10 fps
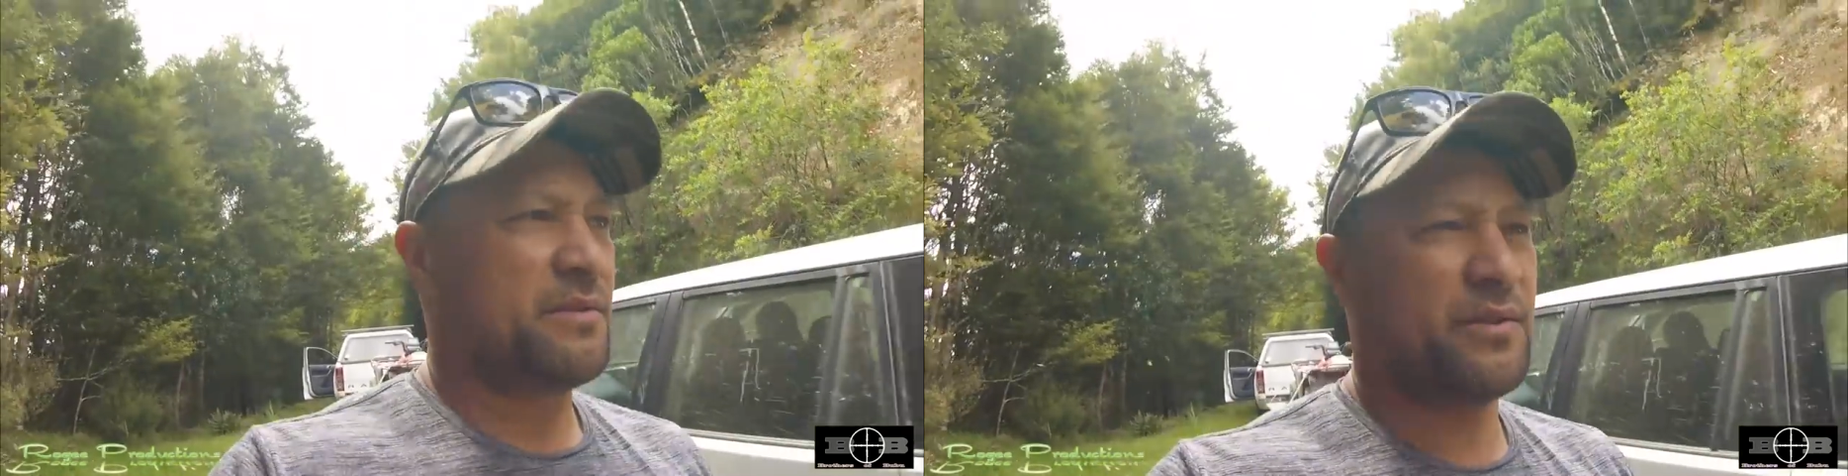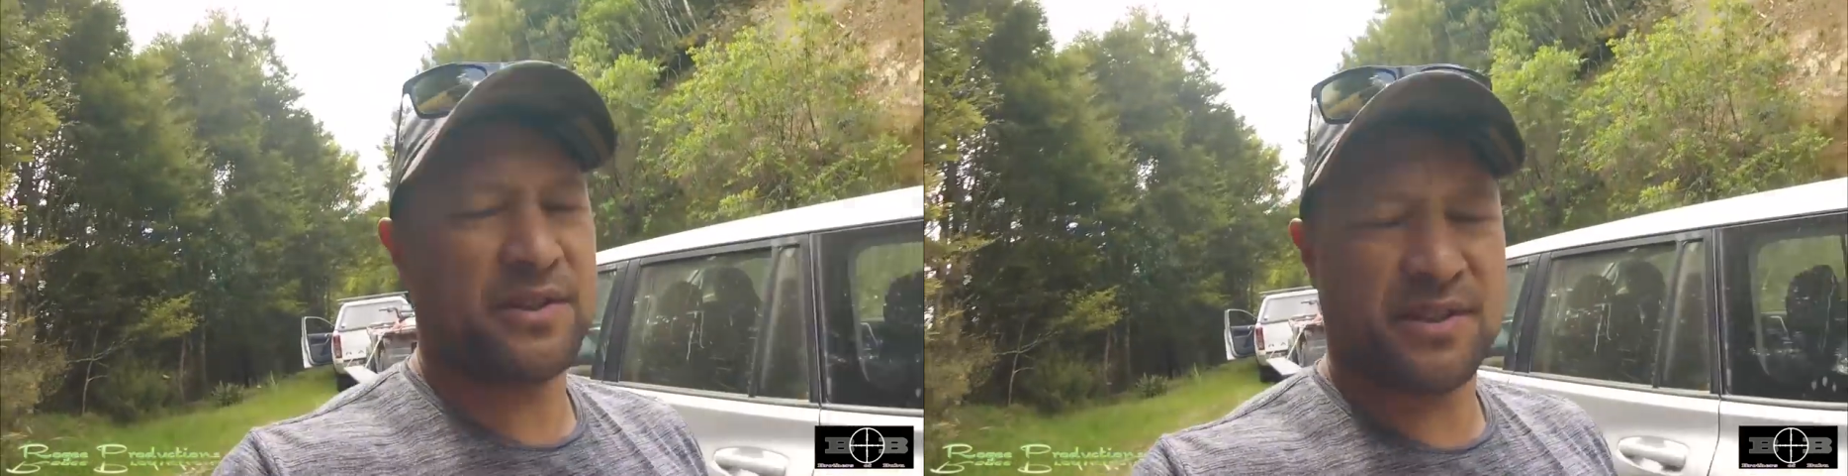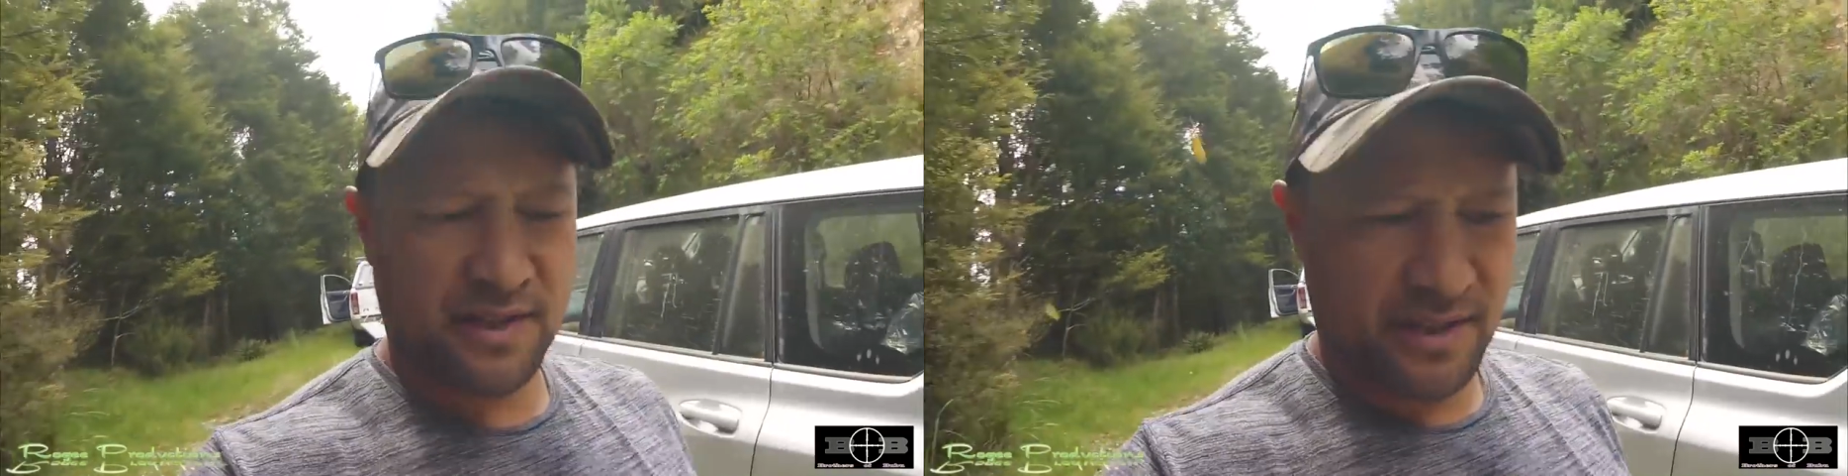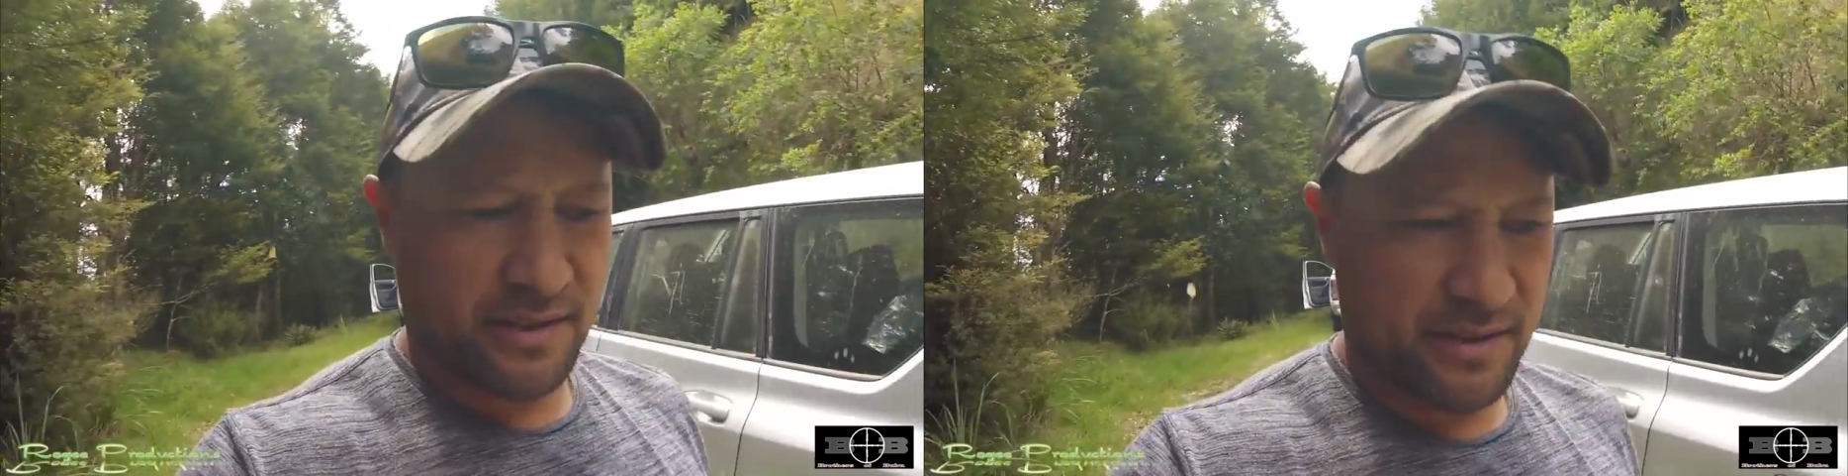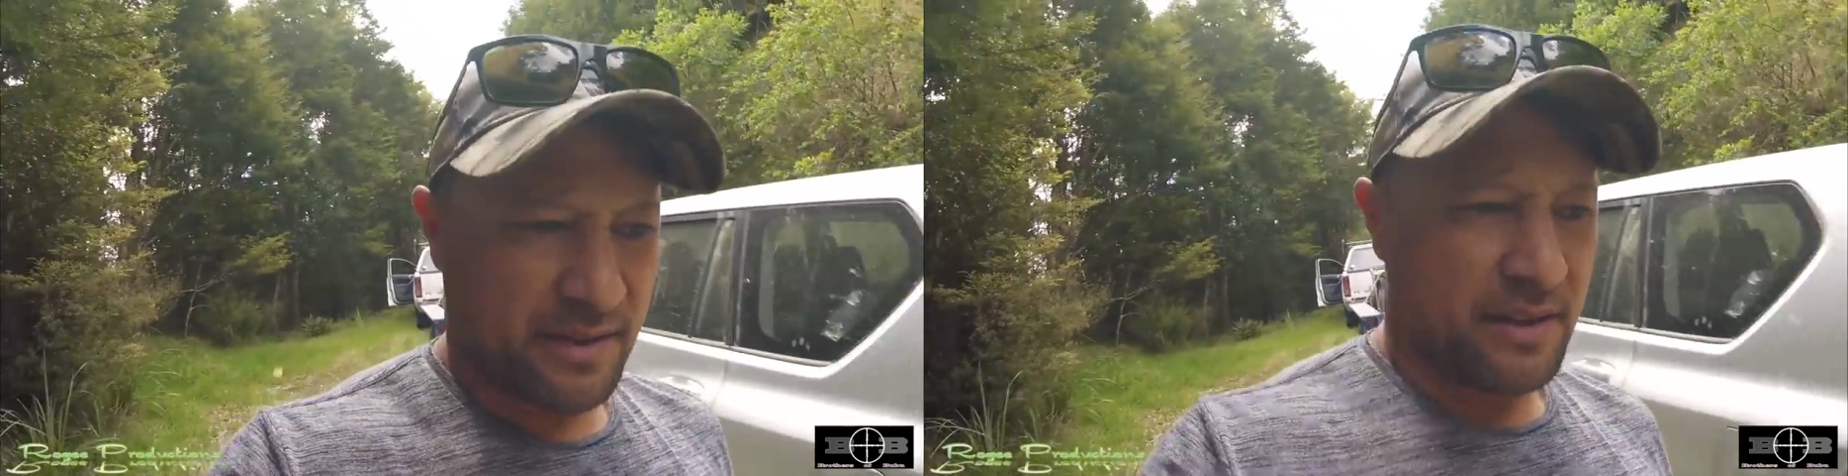Right, uh,
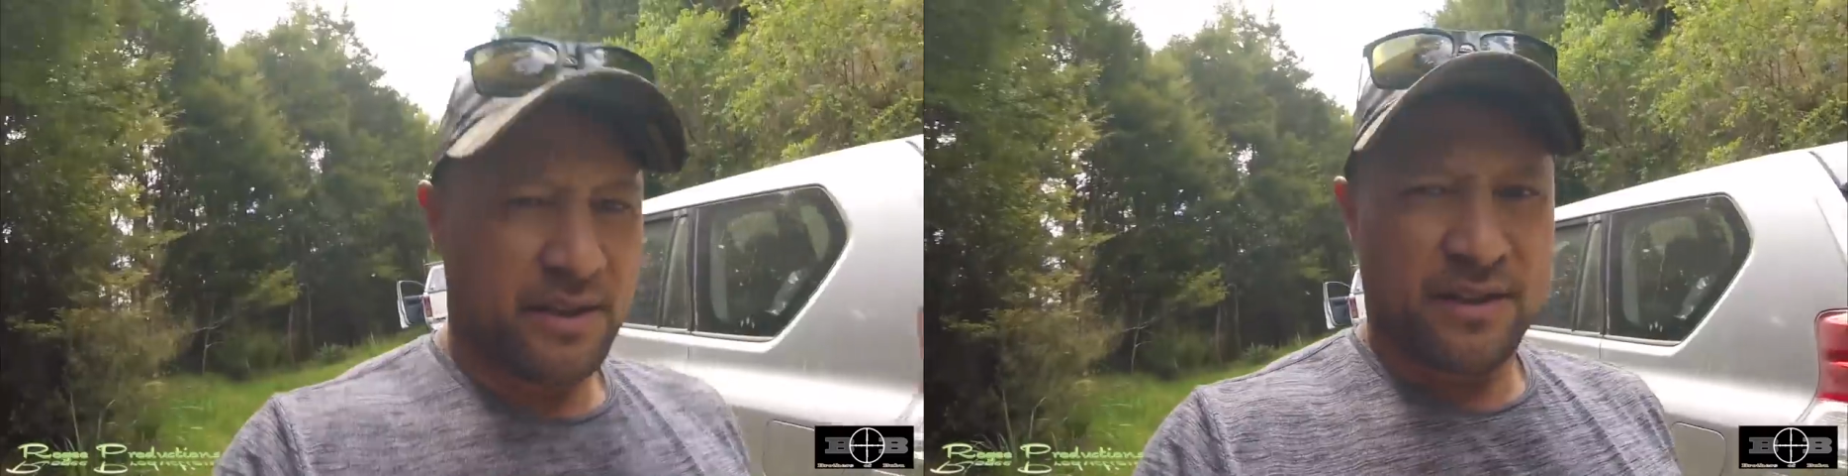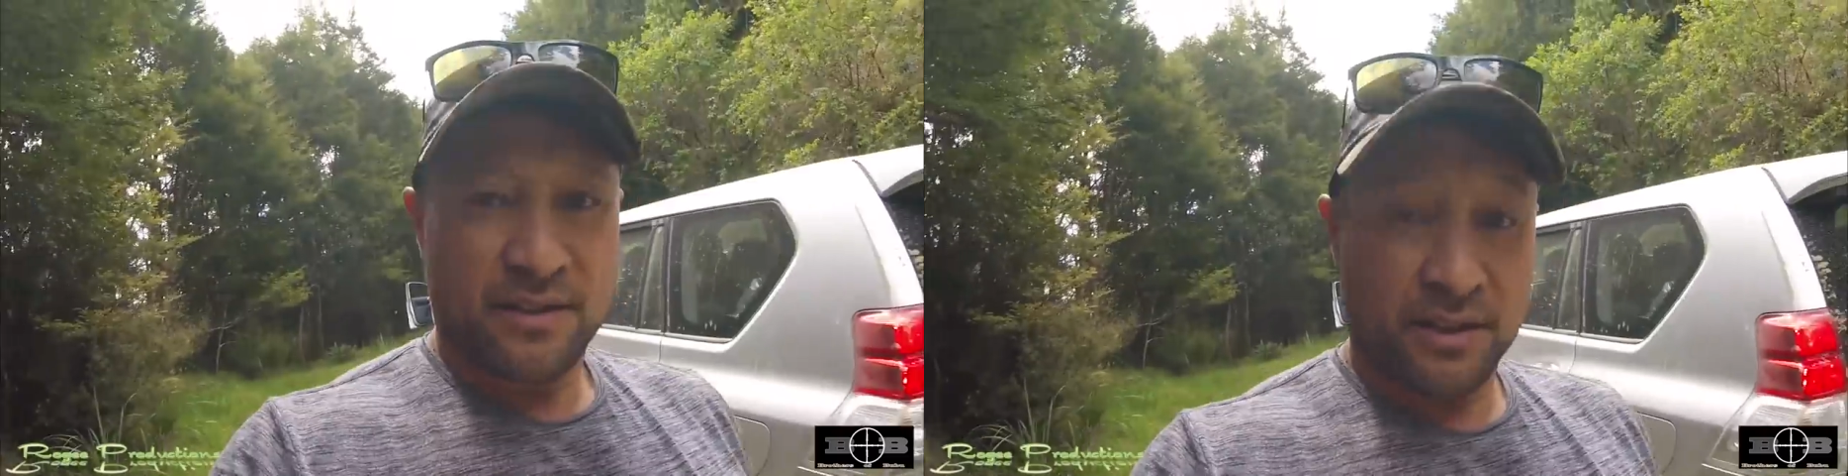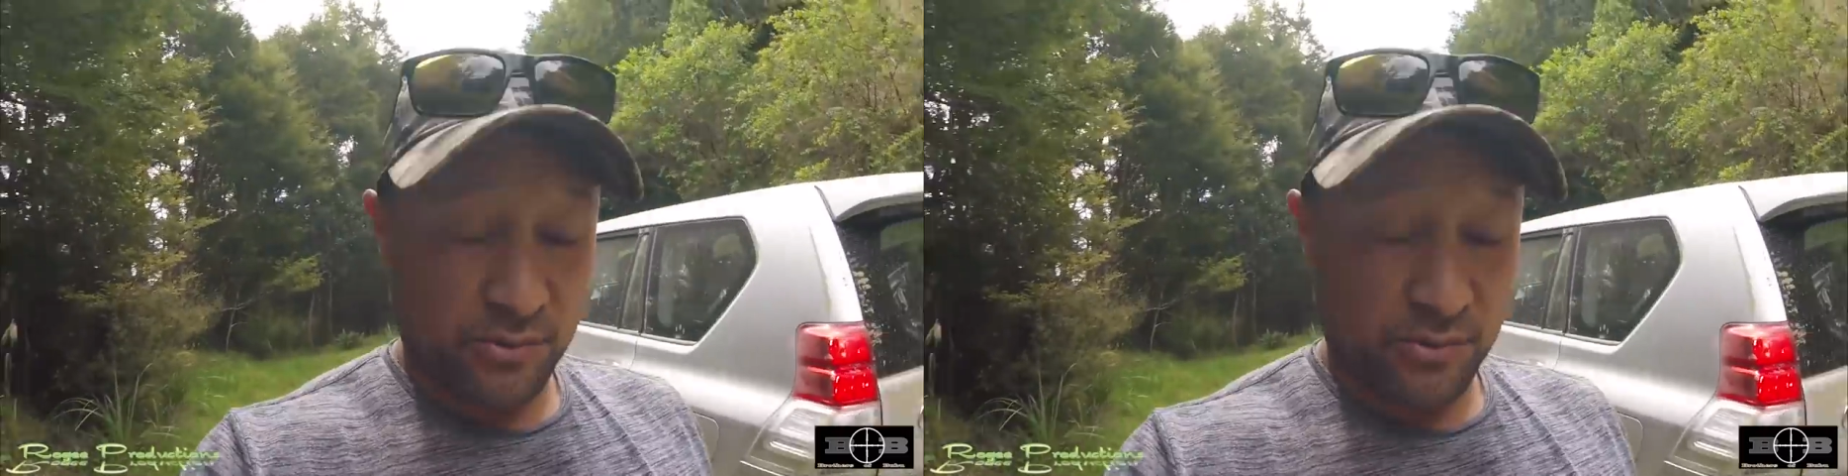a